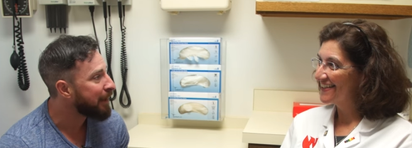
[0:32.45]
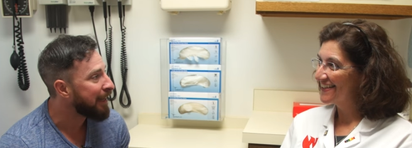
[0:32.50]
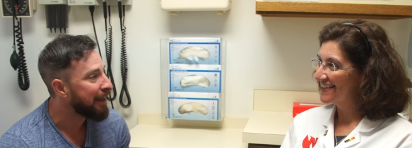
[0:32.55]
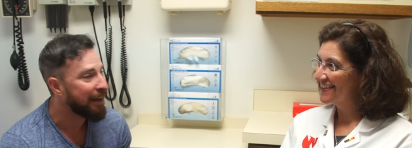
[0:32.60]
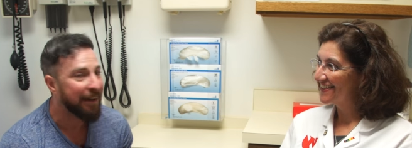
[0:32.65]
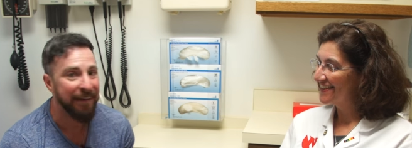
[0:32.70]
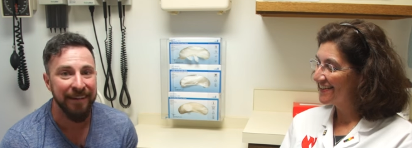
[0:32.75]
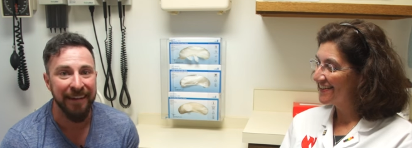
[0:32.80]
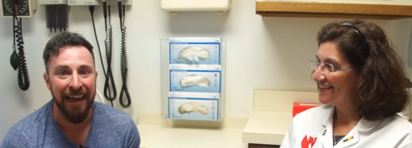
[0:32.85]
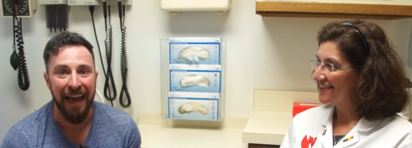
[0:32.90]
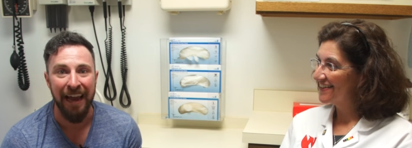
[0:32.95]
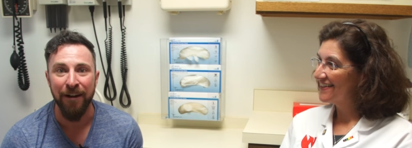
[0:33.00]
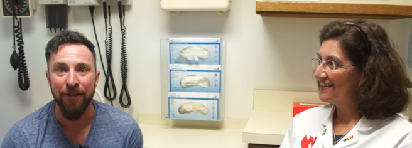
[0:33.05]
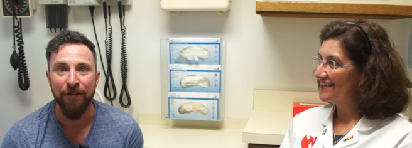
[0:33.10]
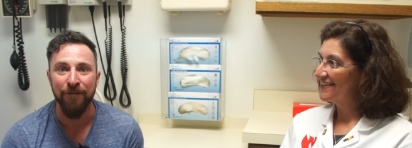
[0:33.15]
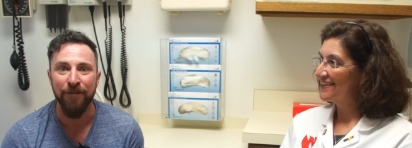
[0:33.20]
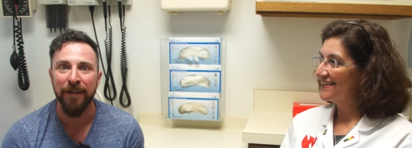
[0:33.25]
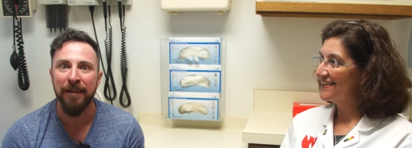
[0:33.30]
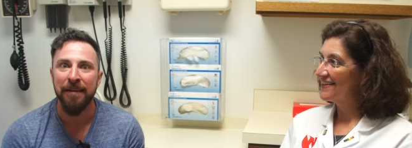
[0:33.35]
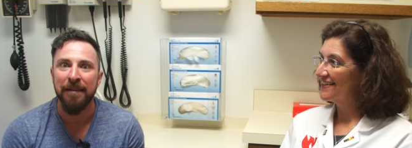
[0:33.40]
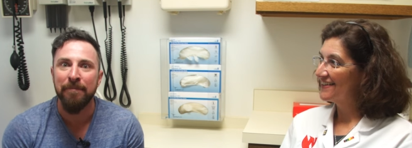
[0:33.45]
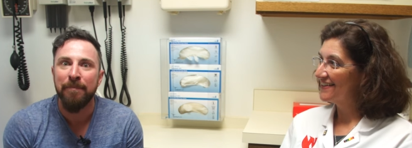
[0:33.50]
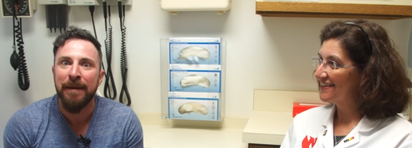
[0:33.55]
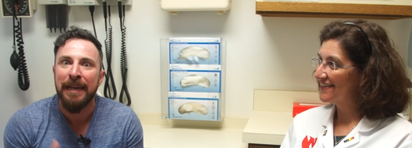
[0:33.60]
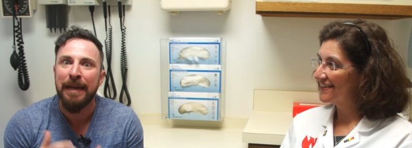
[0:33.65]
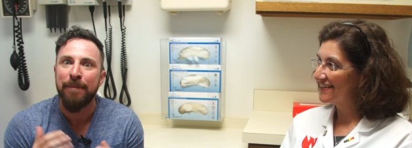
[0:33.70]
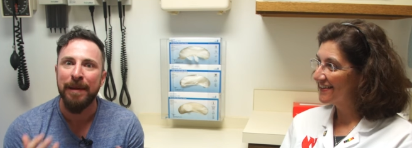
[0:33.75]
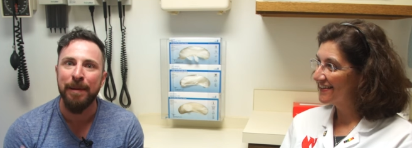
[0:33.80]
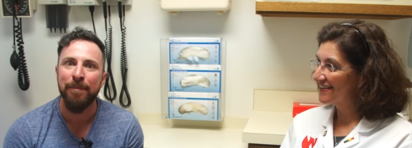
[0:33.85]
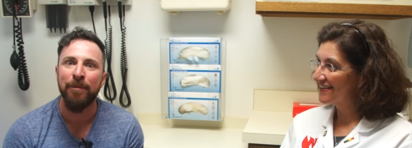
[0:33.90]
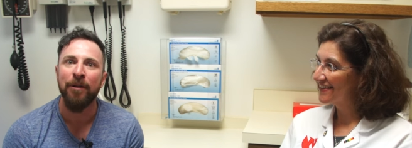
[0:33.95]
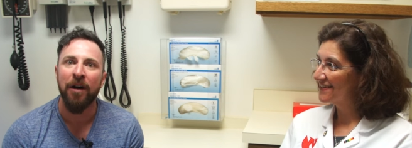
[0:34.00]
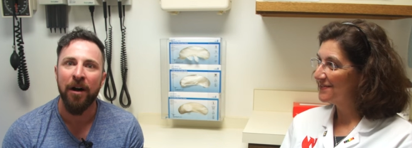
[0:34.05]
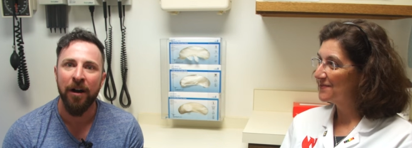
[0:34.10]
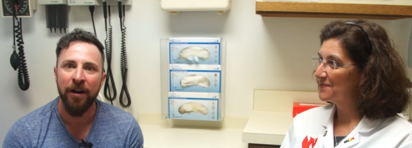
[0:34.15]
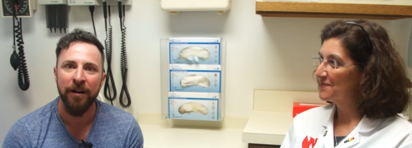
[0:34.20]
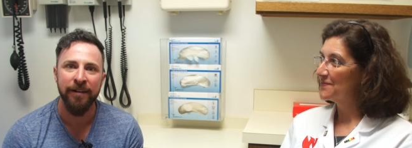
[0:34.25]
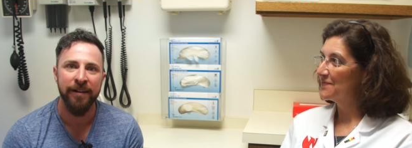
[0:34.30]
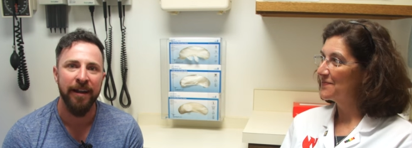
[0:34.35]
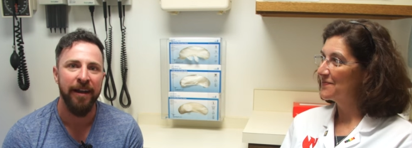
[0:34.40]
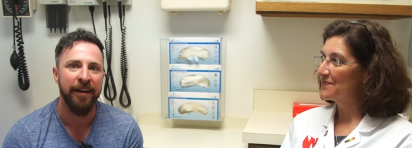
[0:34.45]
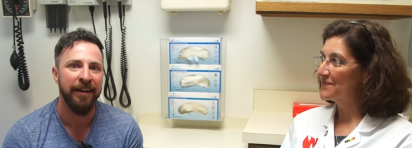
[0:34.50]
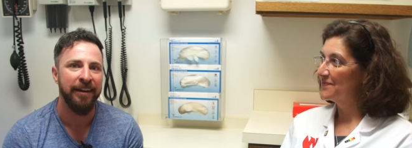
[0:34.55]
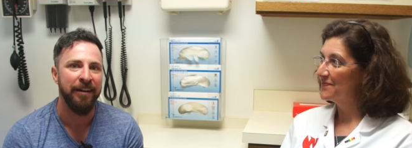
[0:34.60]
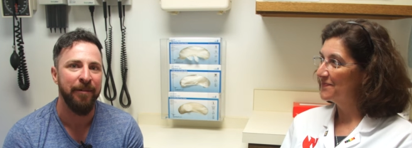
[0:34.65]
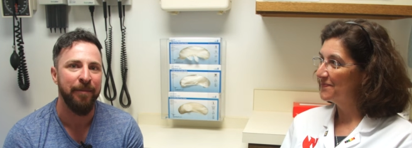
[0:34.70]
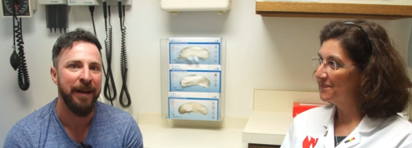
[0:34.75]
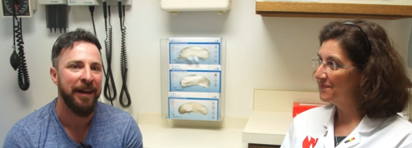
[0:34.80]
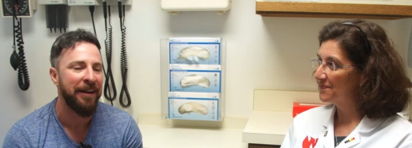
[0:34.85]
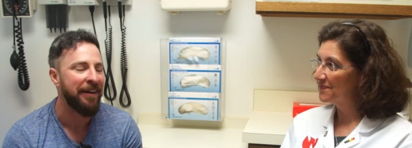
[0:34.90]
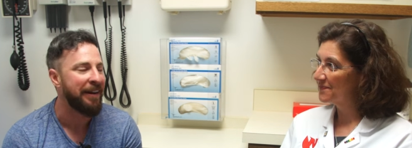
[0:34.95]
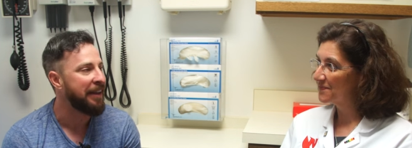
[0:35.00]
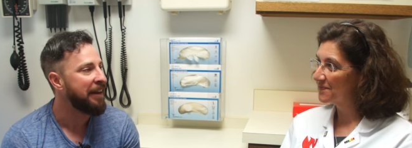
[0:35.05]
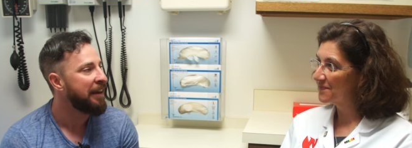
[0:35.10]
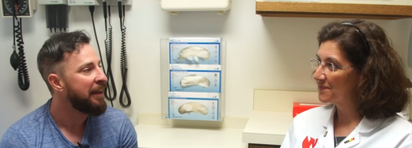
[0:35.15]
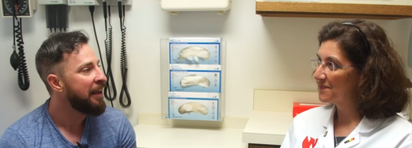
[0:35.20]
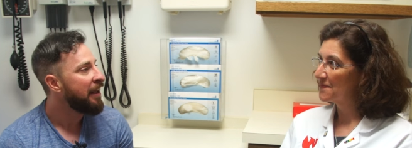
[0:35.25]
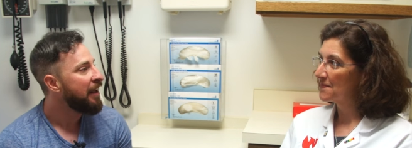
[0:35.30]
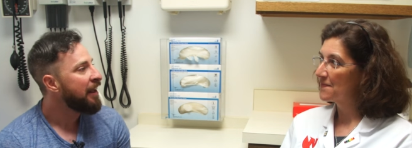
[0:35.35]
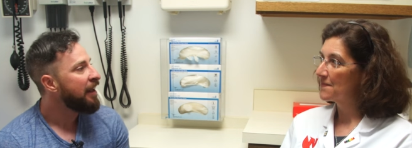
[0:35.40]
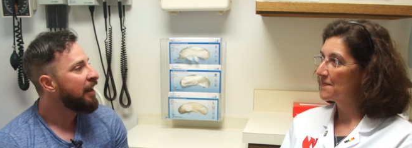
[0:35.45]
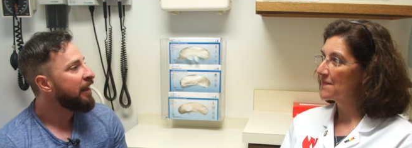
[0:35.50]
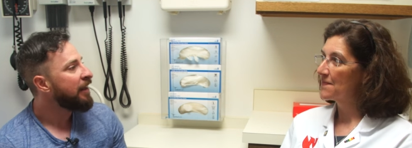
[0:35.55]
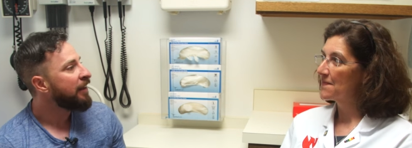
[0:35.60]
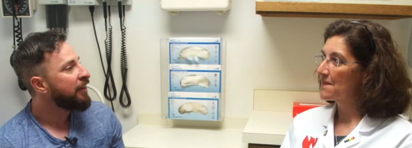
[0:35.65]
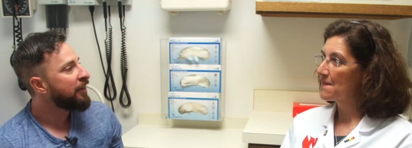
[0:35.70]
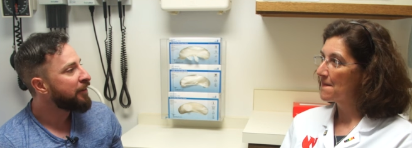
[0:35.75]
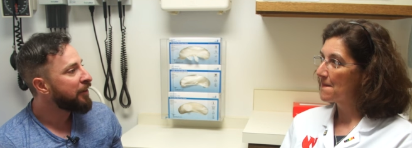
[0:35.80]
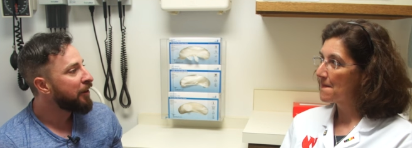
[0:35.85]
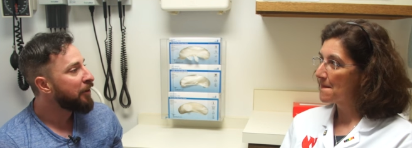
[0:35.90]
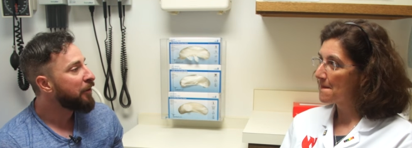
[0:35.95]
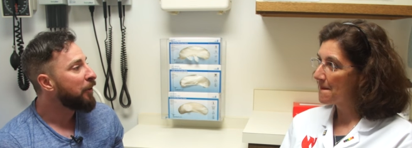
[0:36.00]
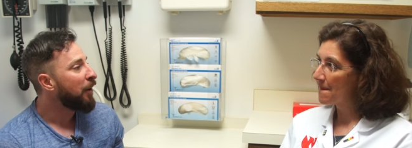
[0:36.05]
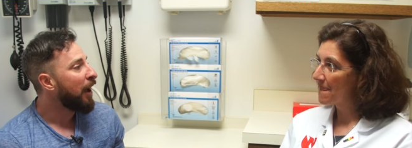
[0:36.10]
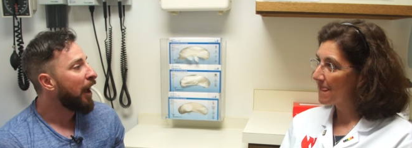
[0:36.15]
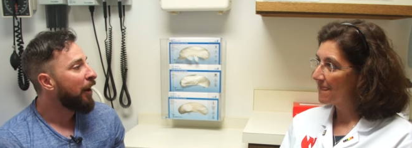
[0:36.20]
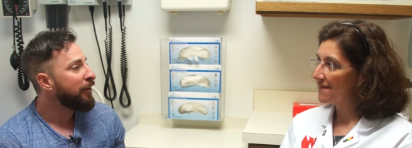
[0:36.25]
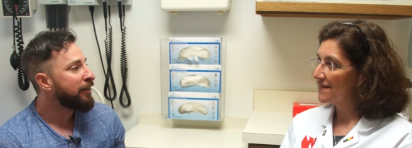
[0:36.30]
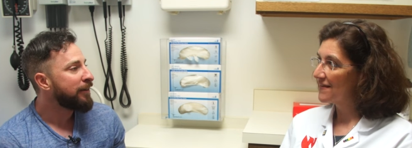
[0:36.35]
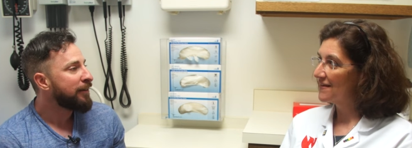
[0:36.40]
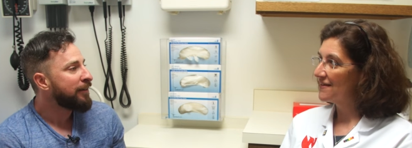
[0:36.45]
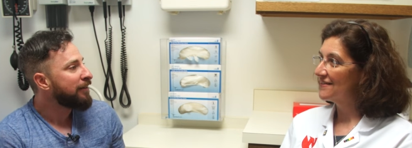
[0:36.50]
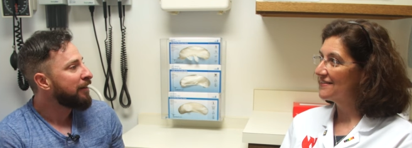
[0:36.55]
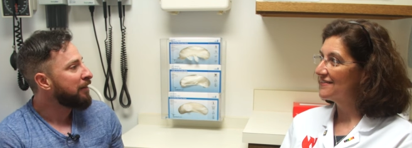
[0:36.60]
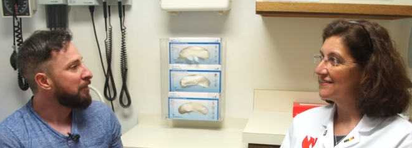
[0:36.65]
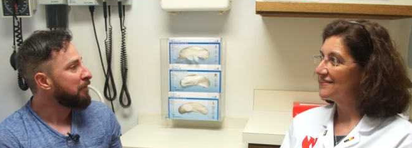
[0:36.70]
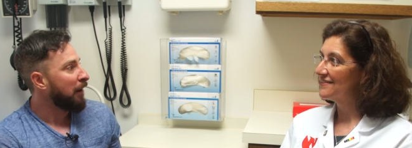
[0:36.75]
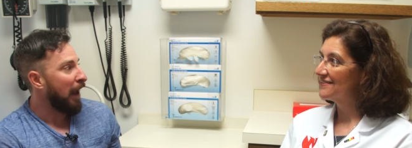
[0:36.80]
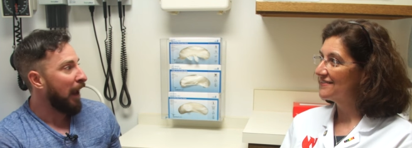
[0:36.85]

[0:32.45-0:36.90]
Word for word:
Speaker 1: because I don't feel like many people are talking about it. So I would just